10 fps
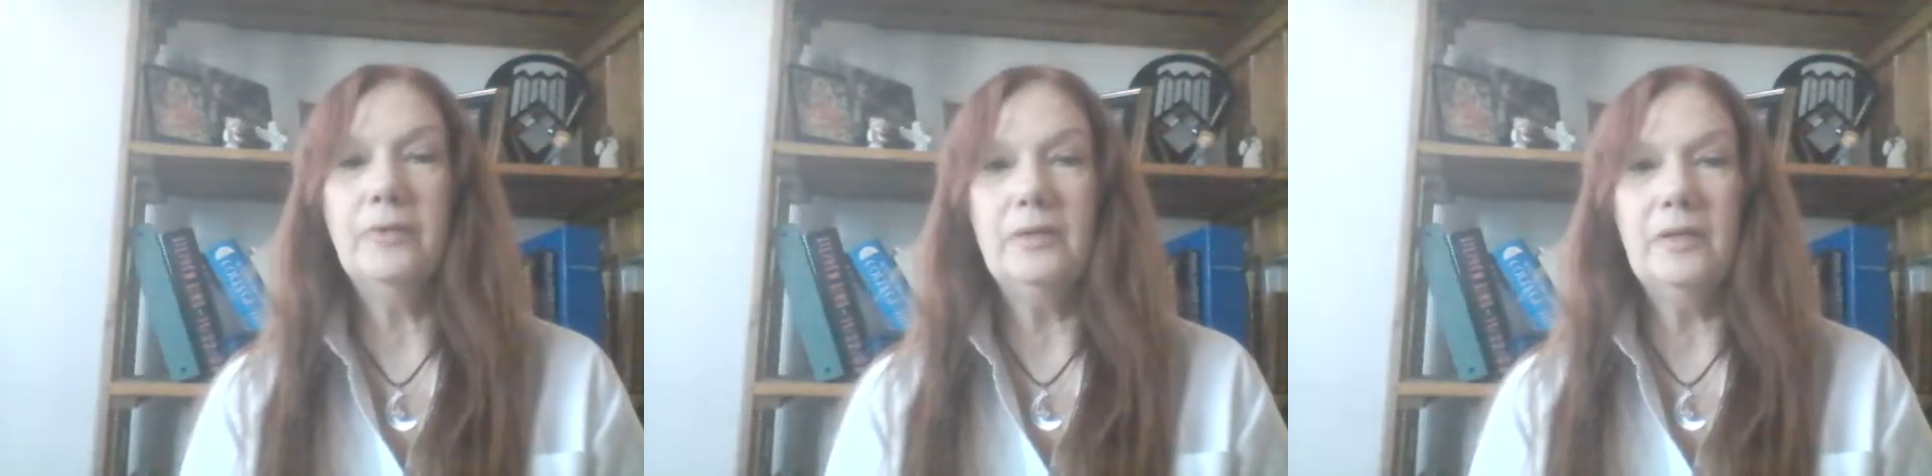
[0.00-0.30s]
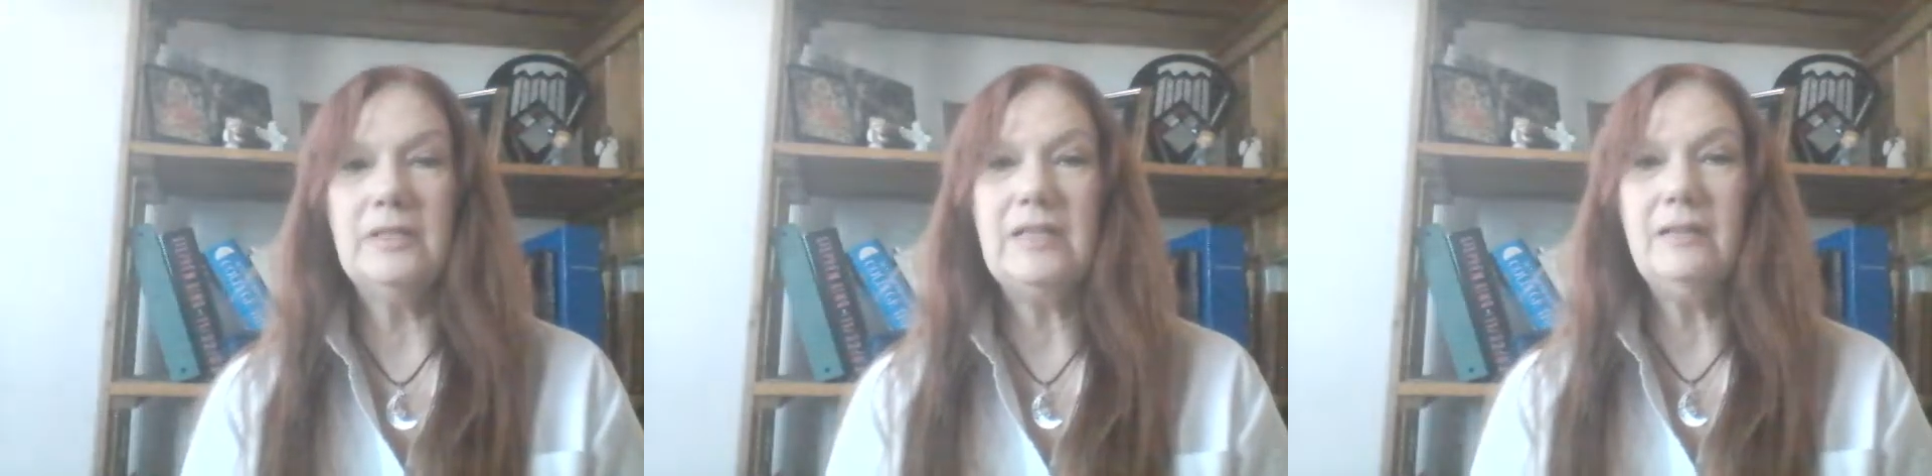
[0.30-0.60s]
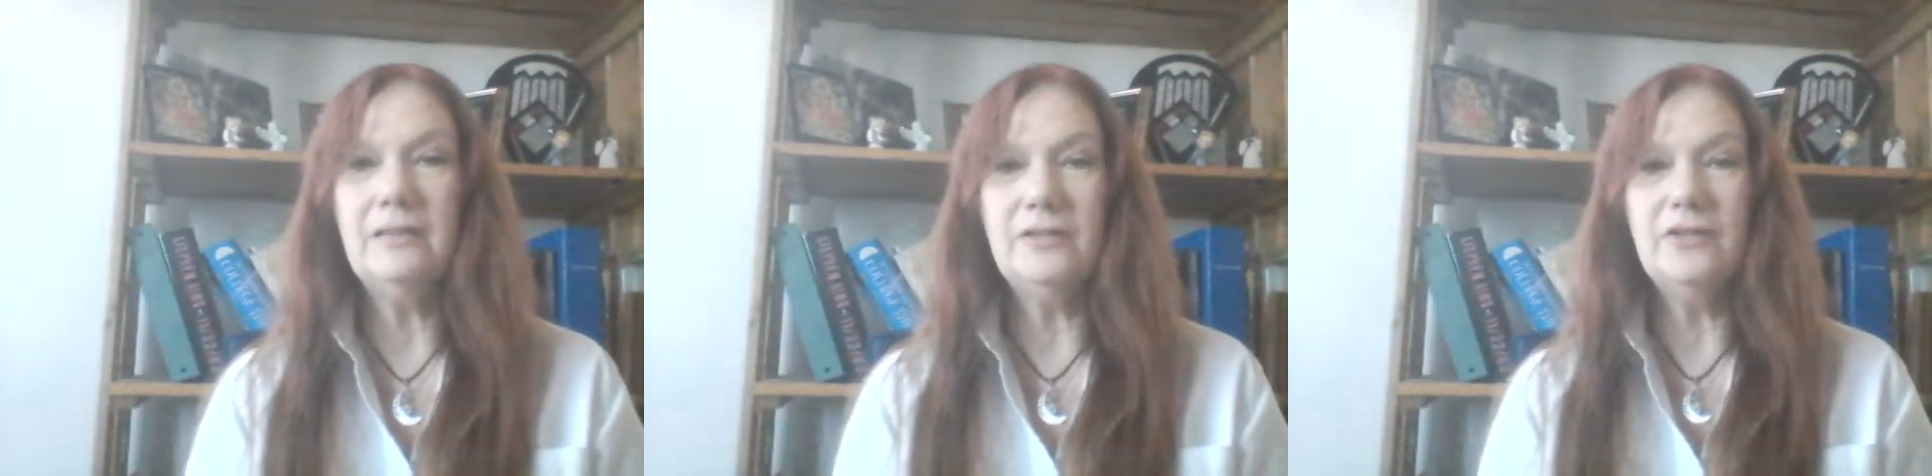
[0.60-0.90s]

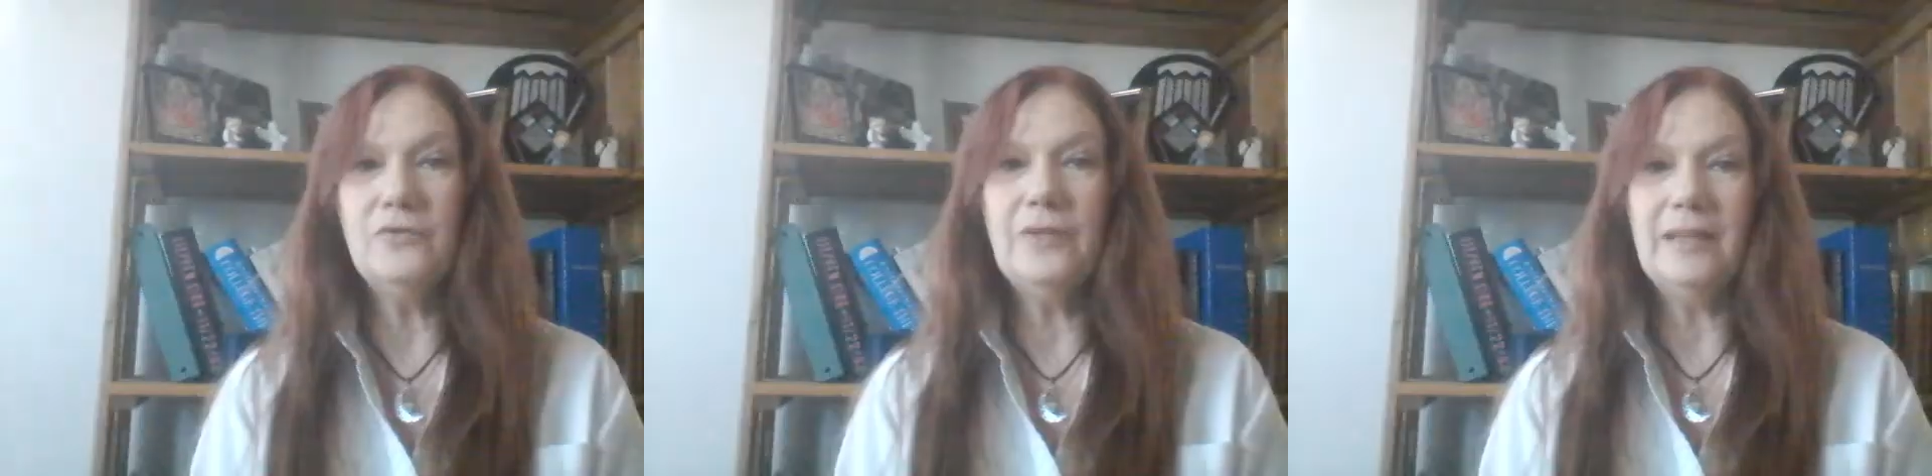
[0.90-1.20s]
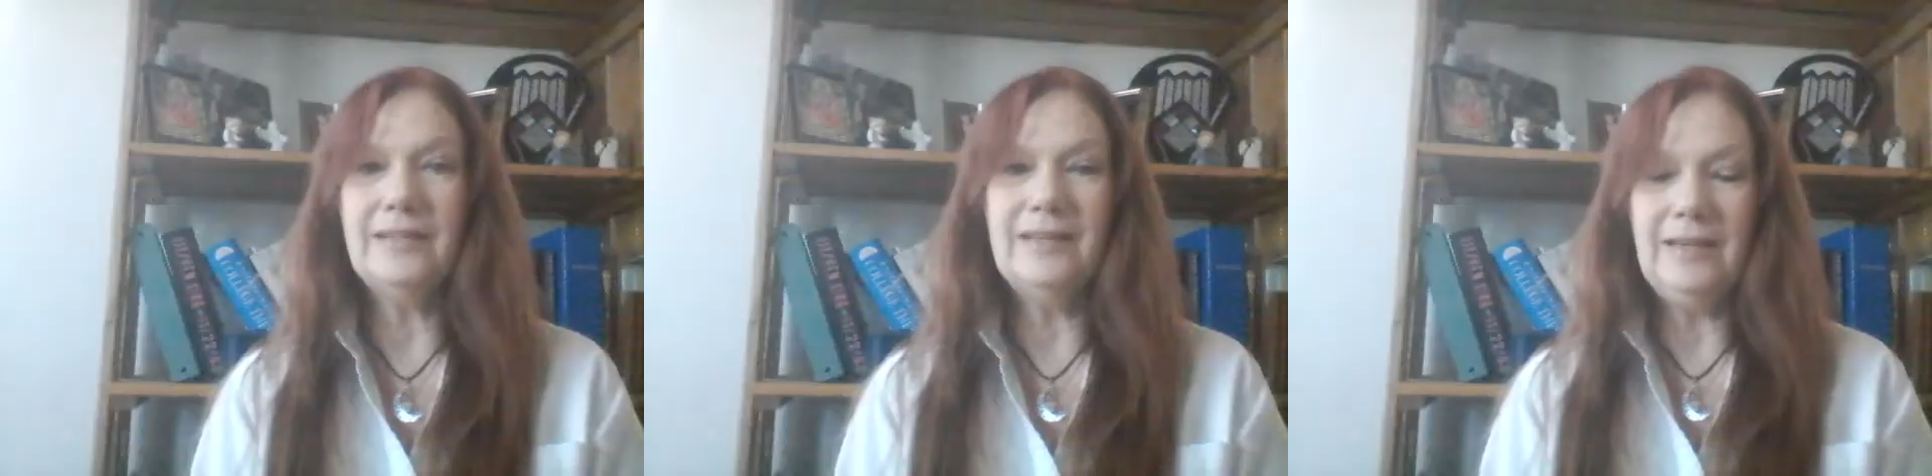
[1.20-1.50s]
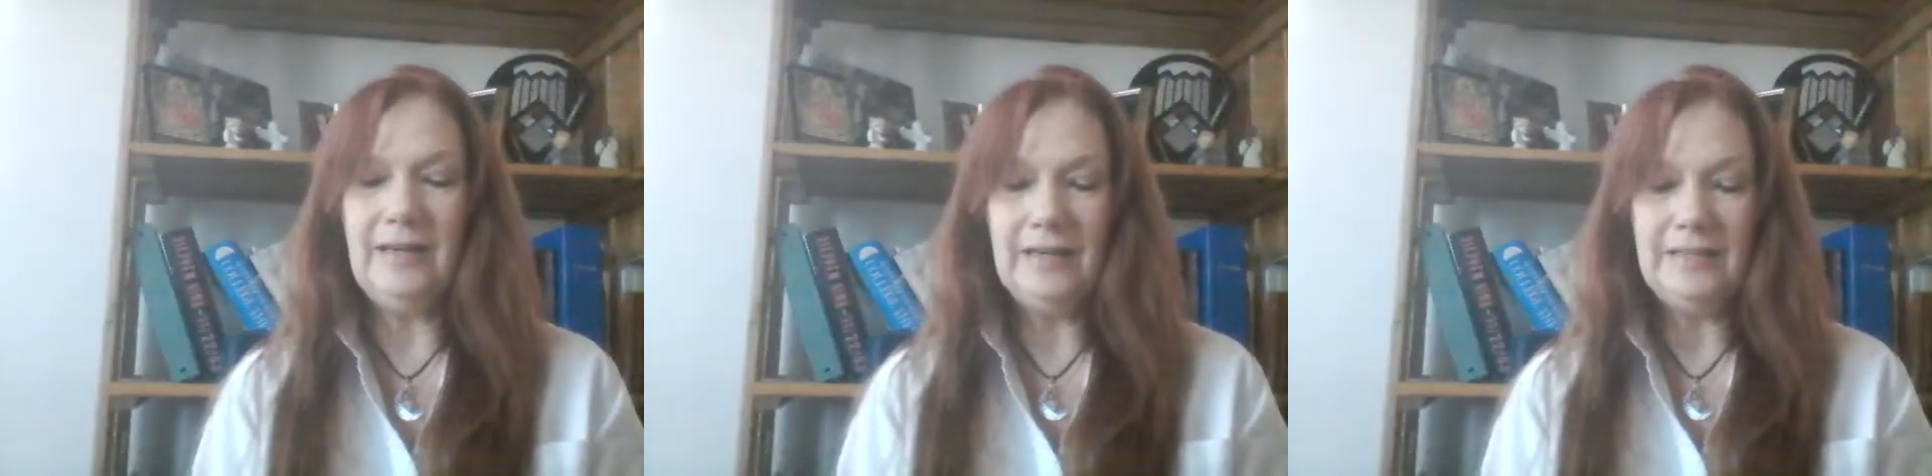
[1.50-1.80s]
19th,
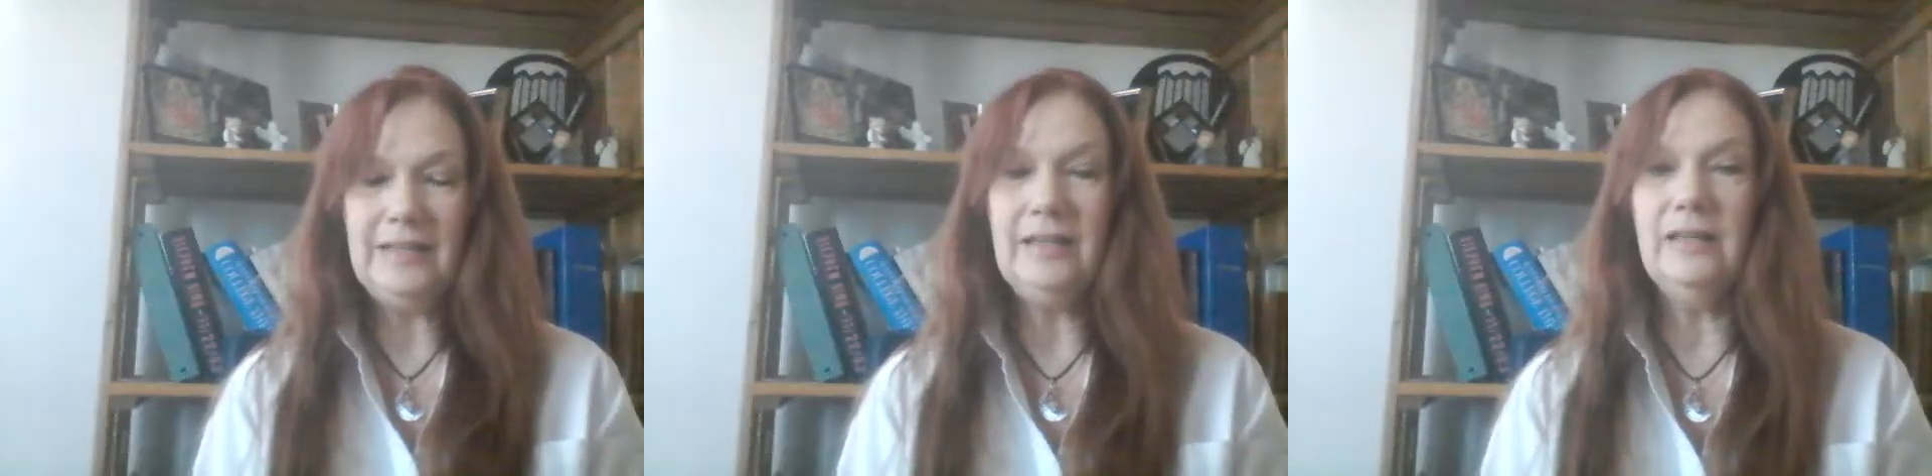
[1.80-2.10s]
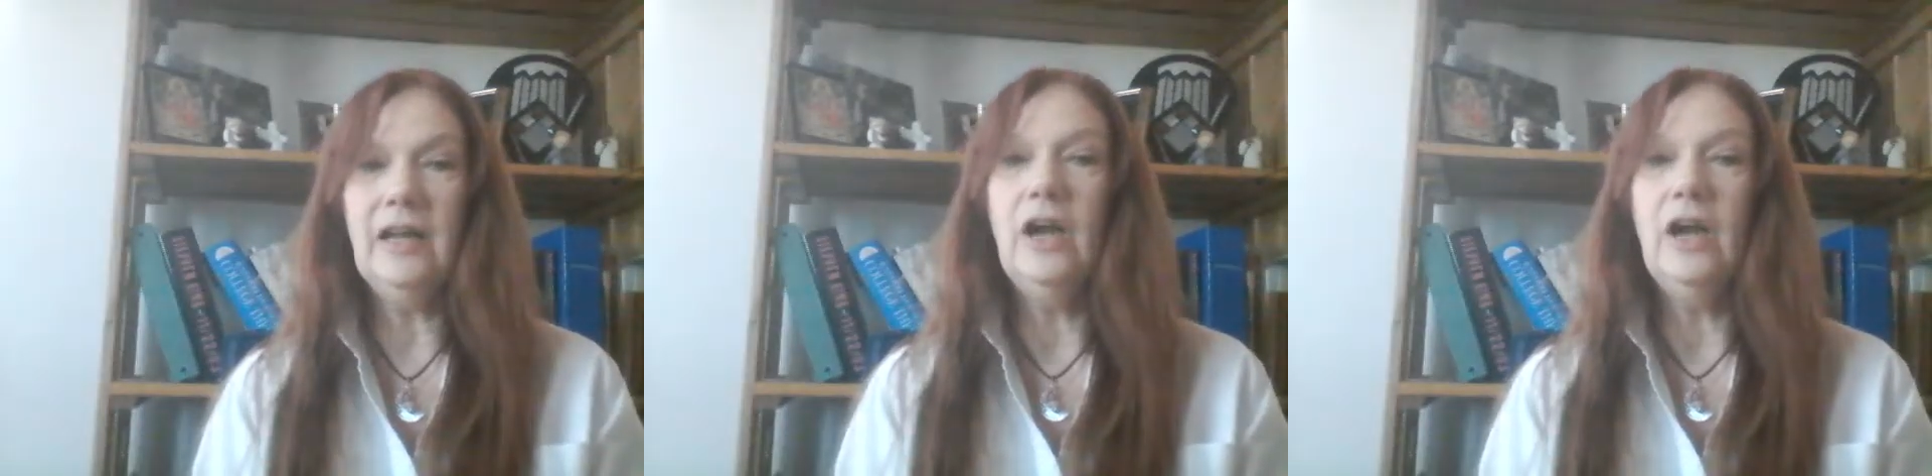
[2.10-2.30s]
2018.